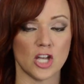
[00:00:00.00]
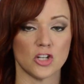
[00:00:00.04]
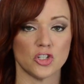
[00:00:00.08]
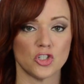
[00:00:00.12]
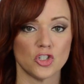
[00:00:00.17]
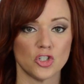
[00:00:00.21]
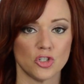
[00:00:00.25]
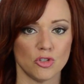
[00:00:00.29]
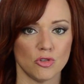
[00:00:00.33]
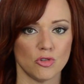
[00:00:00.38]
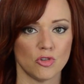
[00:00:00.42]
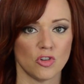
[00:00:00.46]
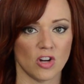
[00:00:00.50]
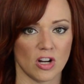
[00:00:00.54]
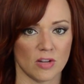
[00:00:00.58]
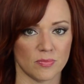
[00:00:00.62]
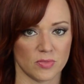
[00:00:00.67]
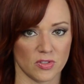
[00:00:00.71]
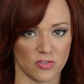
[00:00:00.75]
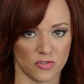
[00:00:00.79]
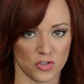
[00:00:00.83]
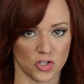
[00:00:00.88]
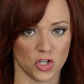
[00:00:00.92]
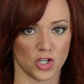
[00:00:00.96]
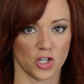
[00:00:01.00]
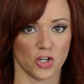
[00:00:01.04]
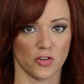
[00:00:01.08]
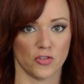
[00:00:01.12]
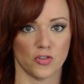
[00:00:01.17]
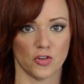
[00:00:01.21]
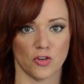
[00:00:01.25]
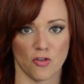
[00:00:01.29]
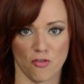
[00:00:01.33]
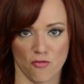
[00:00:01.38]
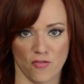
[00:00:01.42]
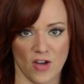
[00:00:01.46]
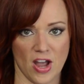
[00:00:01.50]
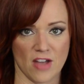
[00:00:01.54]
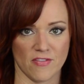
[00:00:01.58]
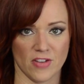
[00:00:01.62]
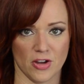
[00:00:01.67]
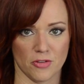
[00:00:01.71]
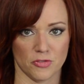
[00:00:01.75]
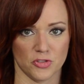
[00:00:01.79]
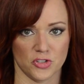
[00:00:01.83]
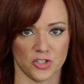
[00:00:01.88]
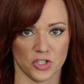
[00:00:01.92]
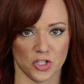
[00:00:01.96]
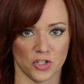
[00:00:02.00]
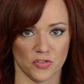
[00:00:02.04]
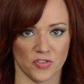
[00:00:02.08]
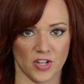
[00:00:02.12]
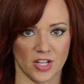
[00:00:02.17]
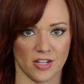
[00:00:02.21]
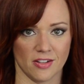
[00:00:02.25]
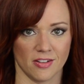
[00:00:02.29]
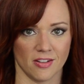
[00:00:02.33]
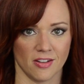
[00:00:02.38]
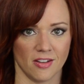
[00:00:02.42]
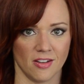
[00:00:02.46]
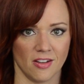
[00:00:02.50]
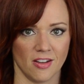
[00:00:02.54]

and 2 grams of sugar for a 5-ounce serving.